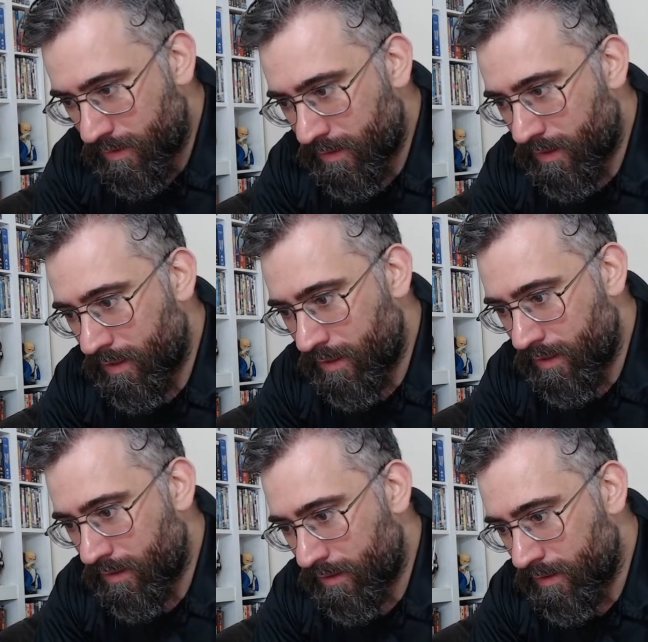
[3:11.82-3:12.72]

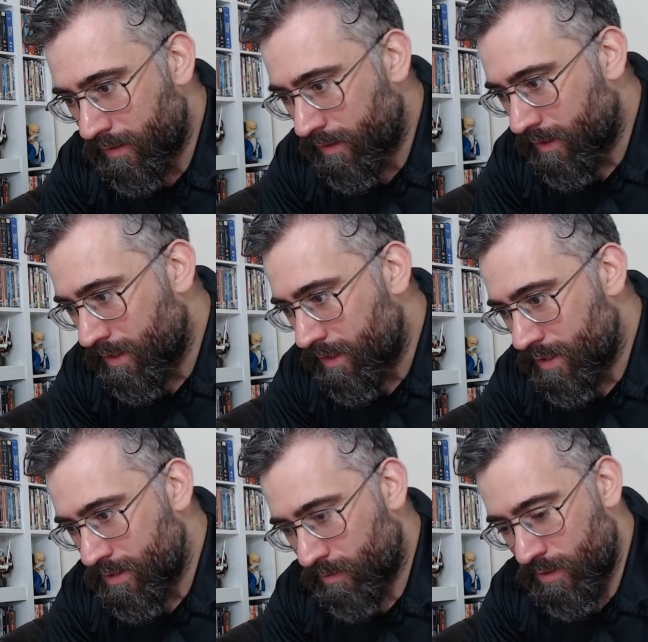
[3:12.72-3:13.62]

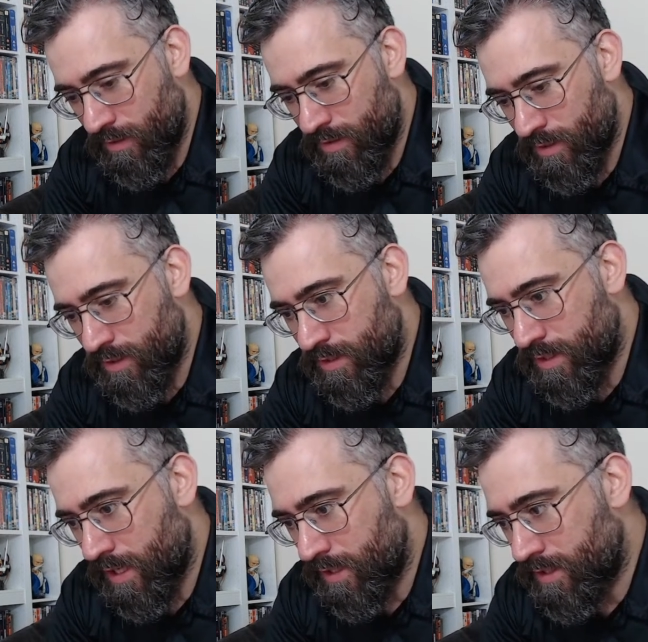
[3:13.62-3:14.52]
So what I do is I just
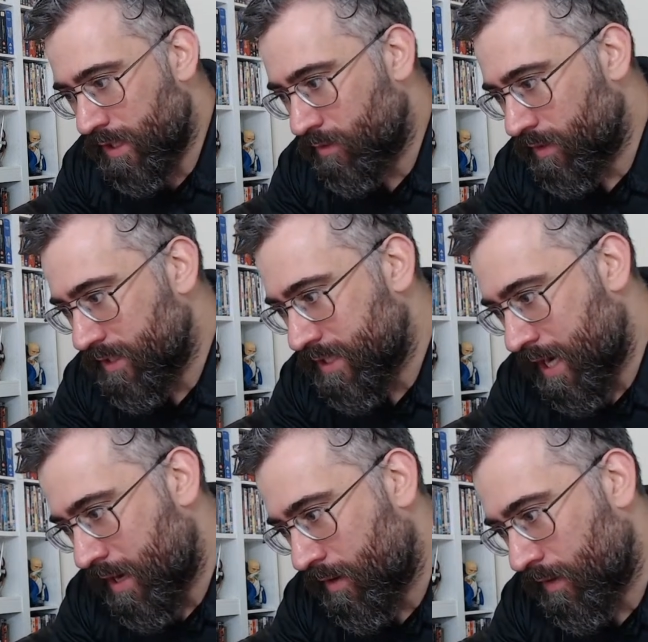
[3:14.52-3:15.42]
take all these
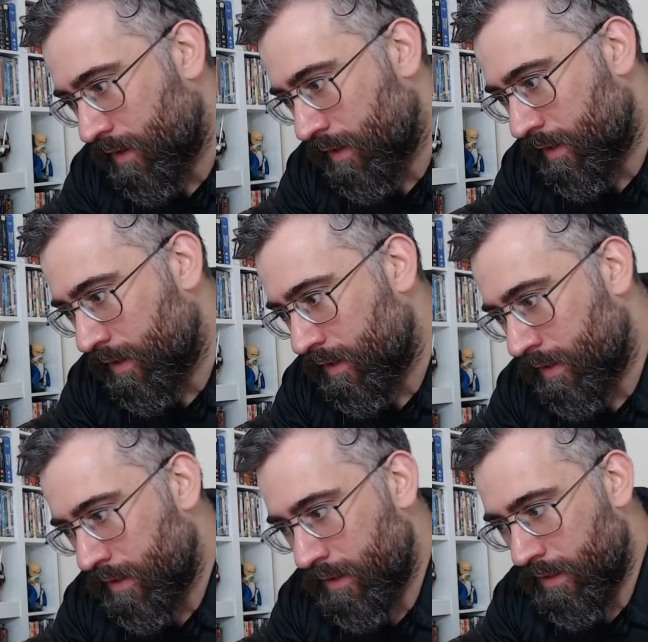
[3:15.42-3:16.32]
out
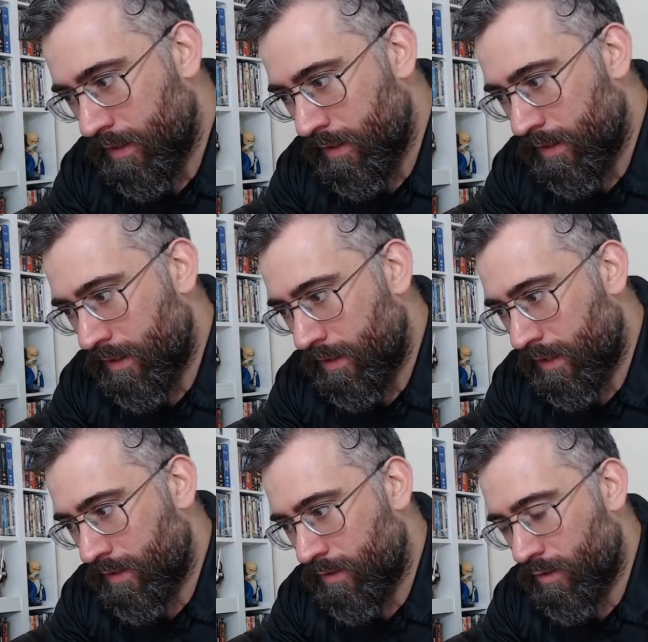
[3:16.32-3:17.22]
and
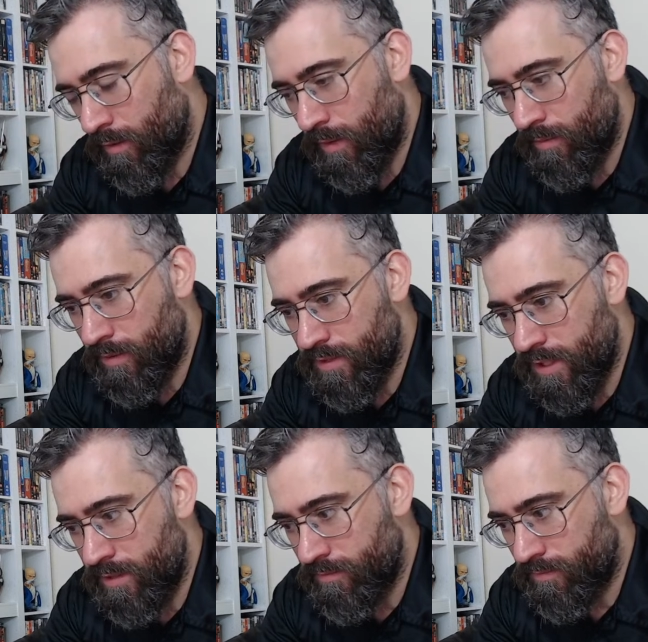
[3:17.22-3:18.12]
get the Nightwing ones in.